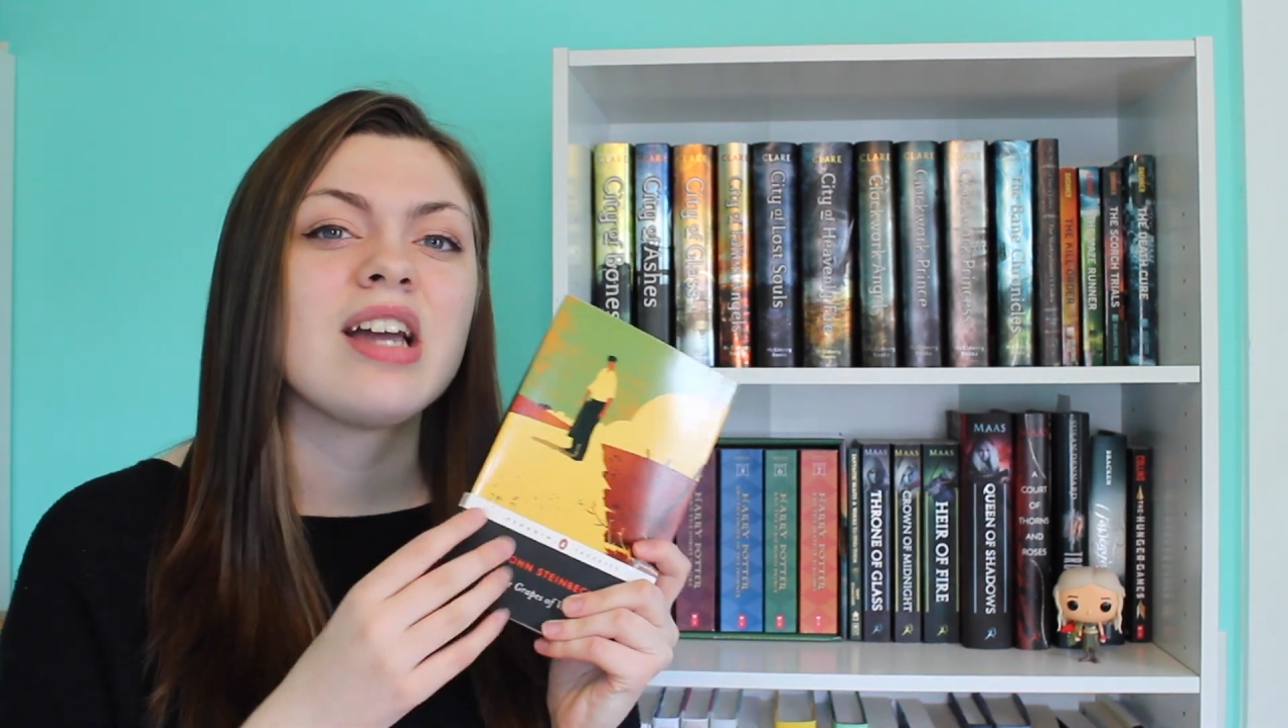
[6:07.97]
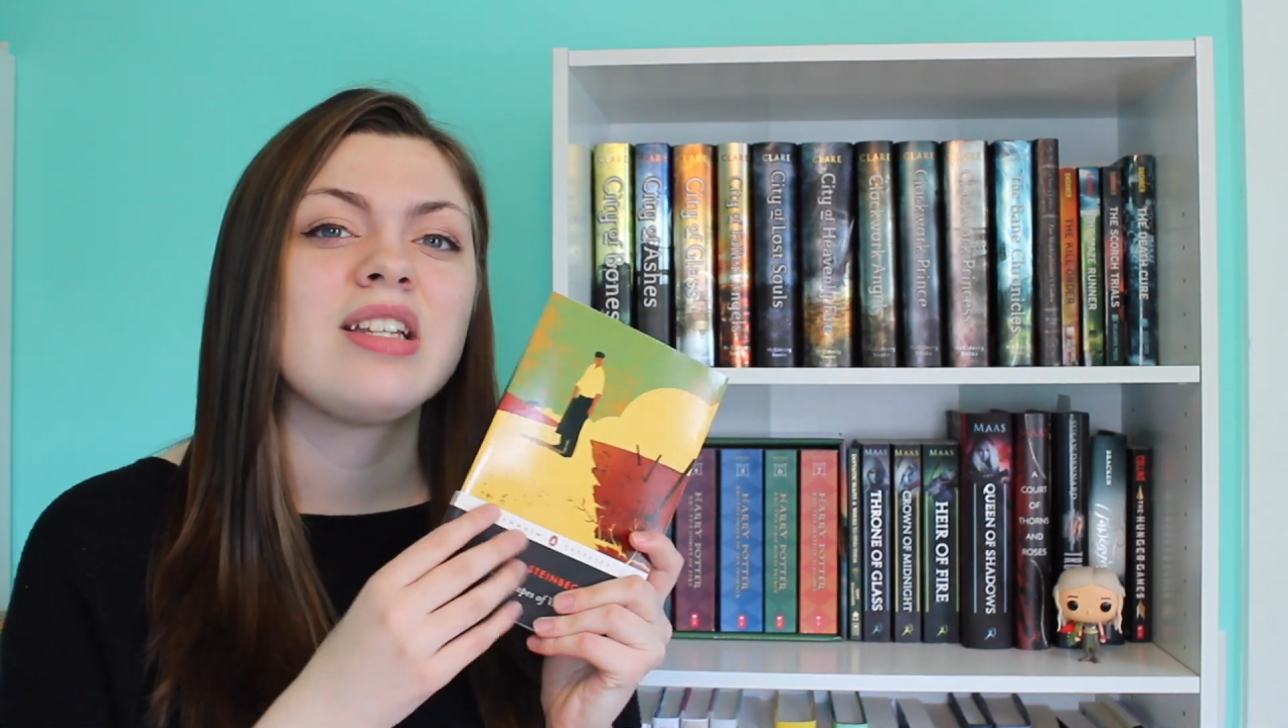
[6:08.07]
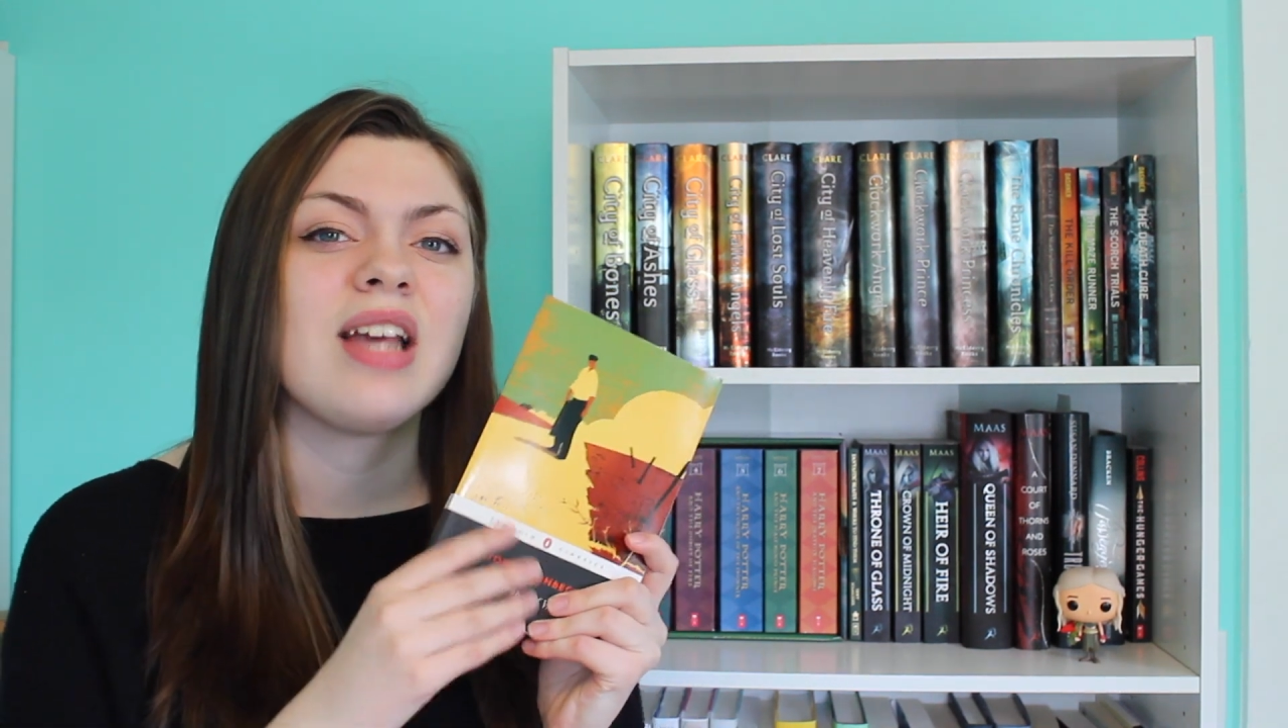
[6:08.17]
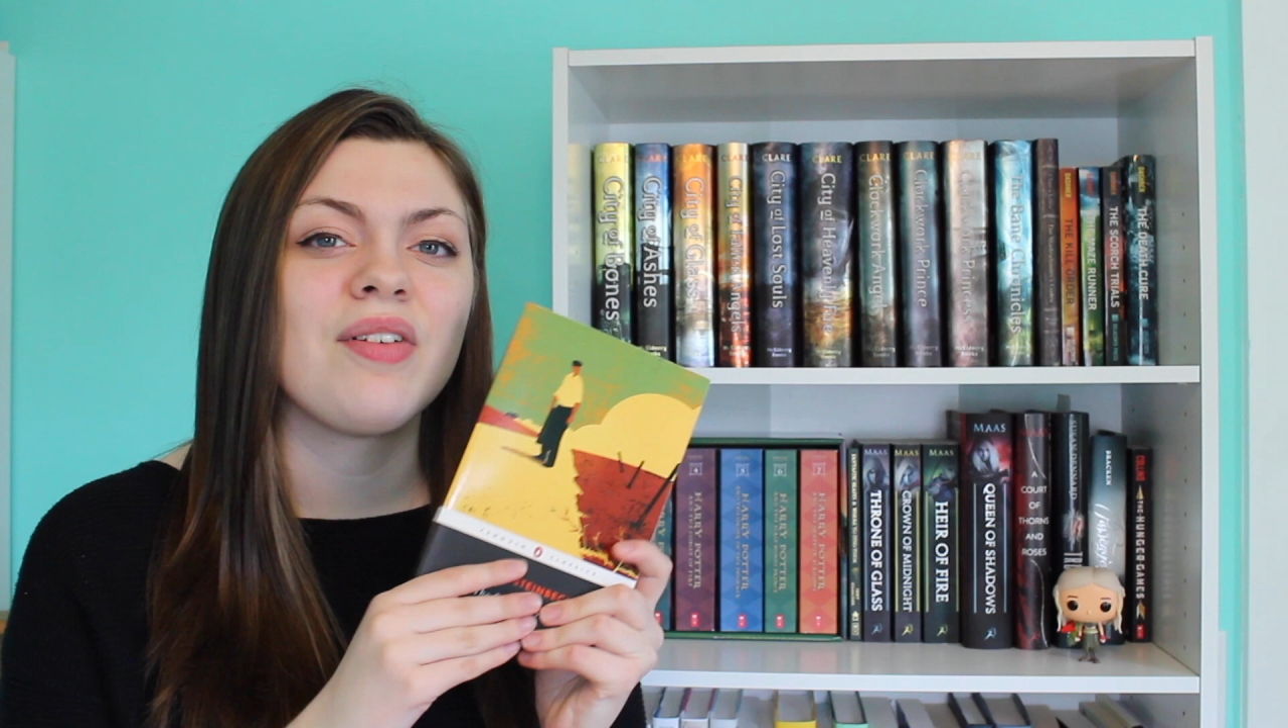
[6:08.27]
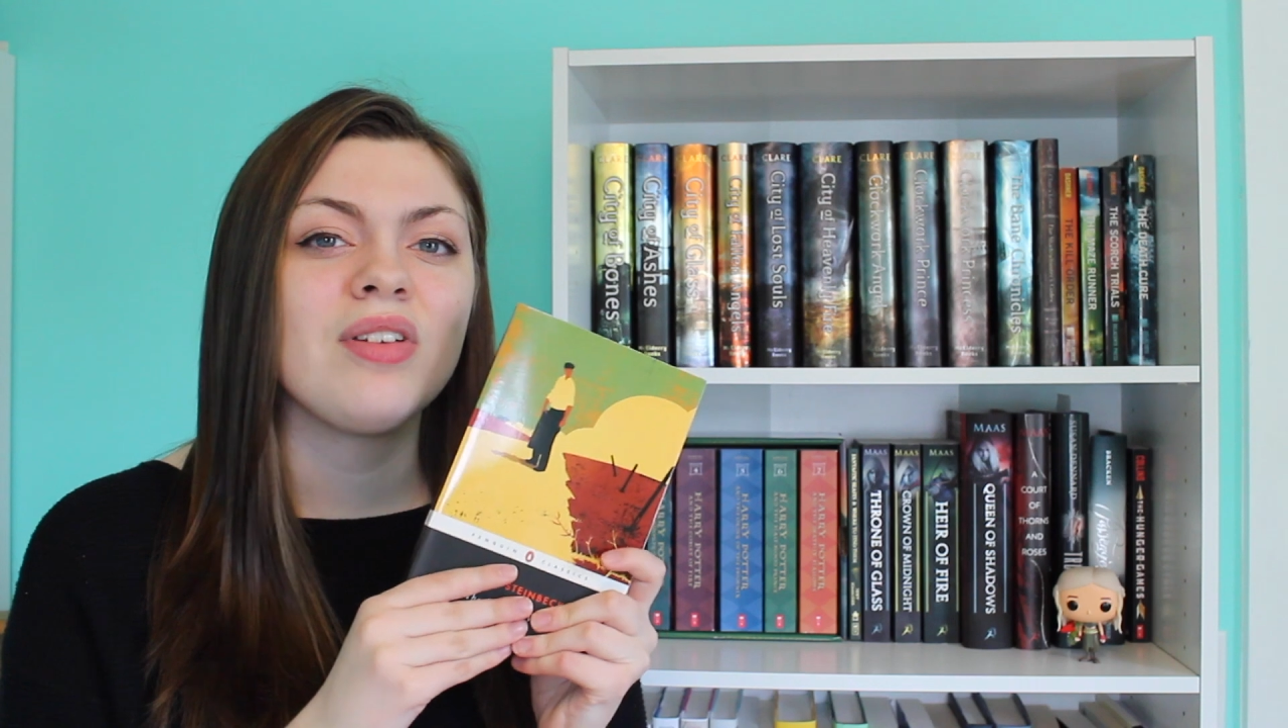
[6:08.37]
I
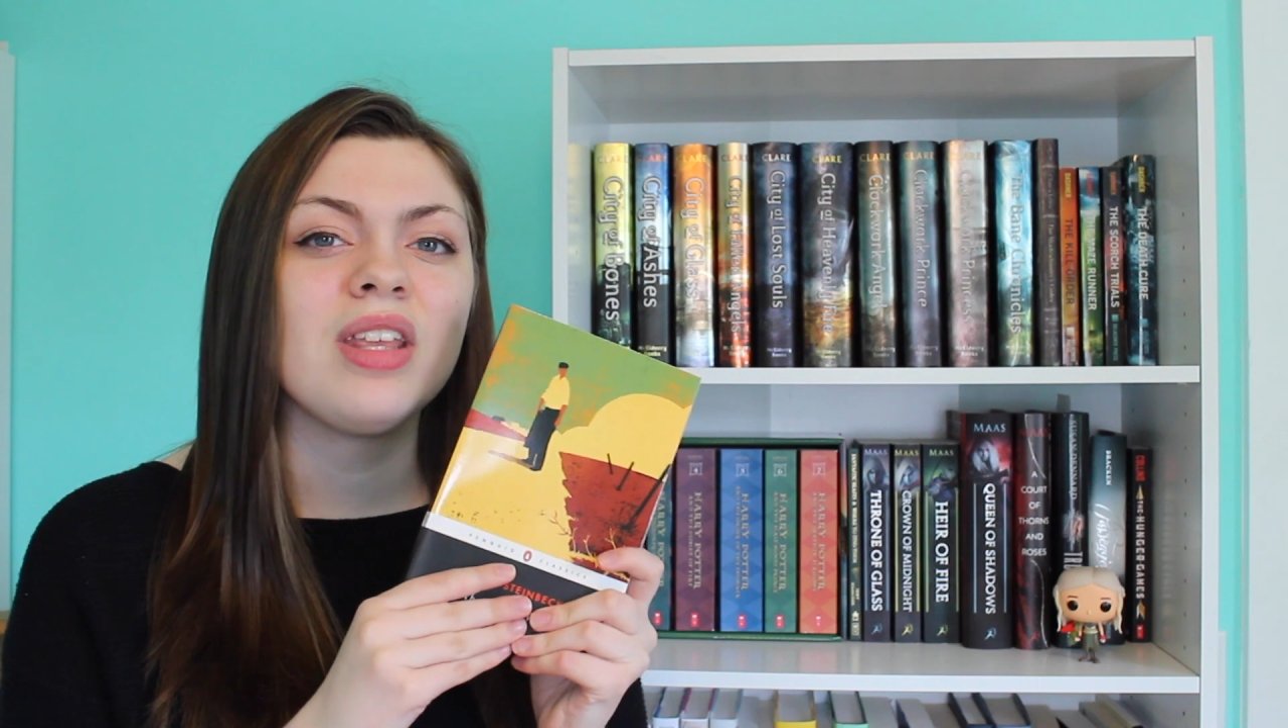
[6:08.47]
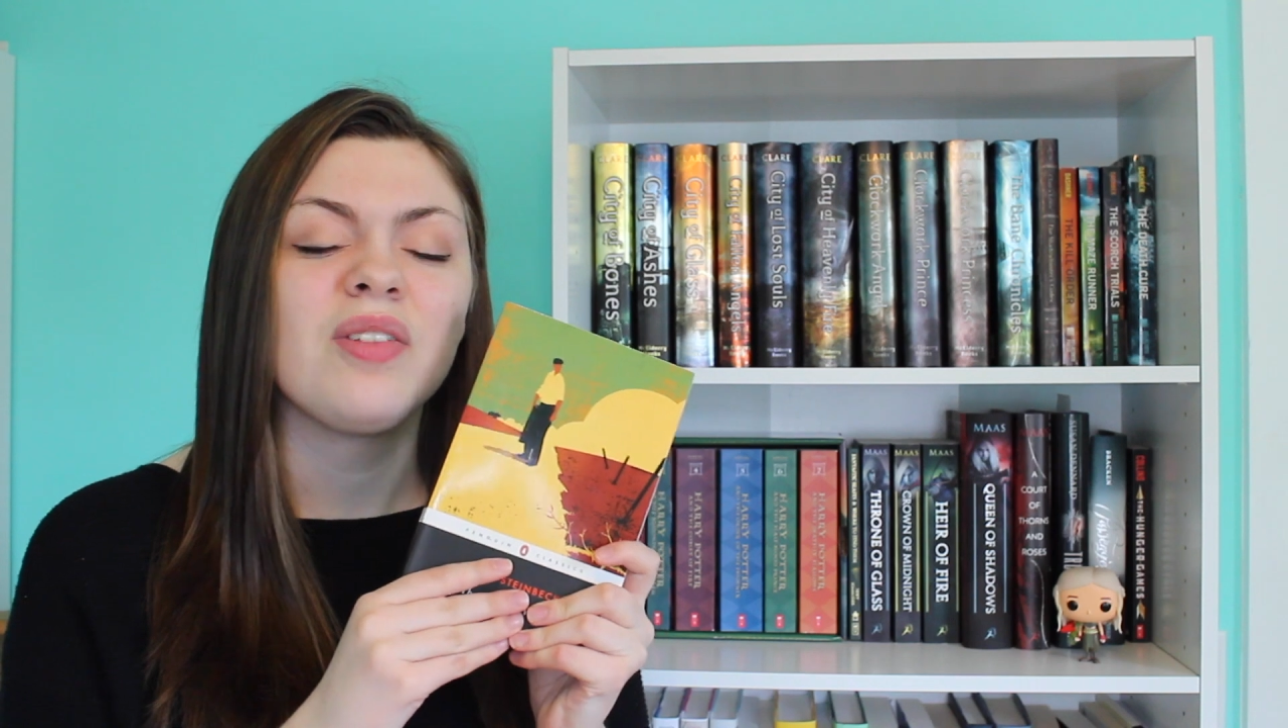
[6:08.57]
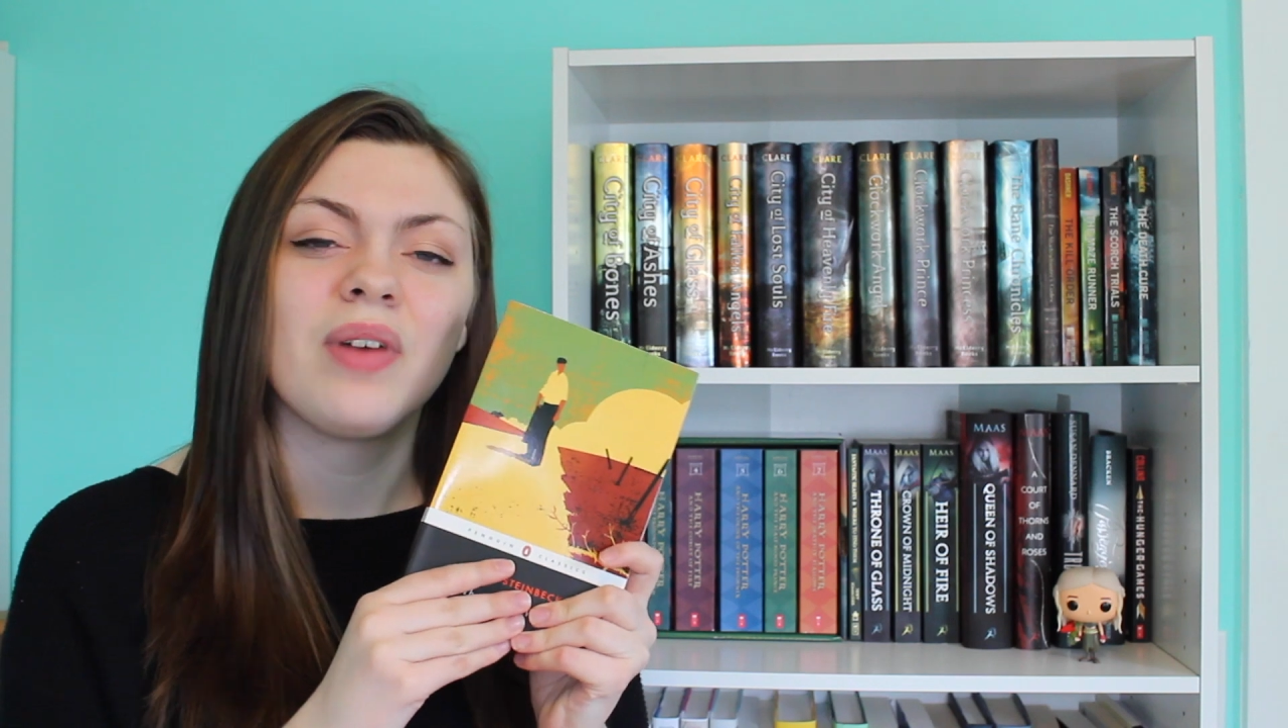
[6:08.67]
definitely